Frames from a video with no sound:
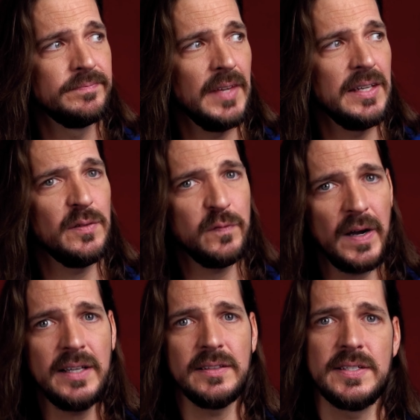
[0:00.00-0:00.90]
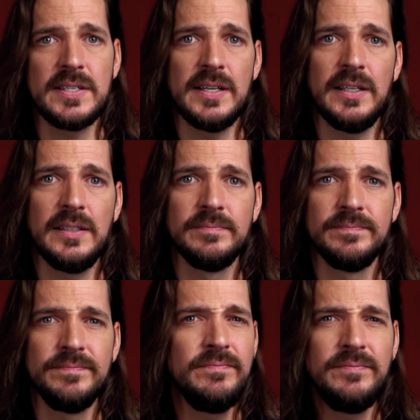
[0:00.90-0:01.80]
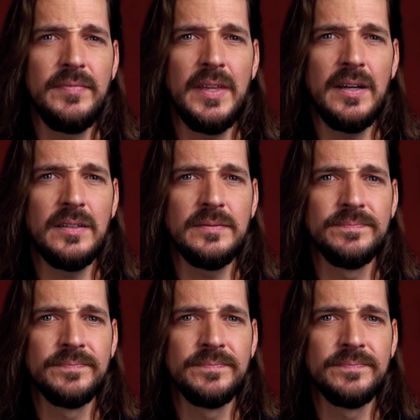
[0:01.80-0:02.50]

and defiantly say, no,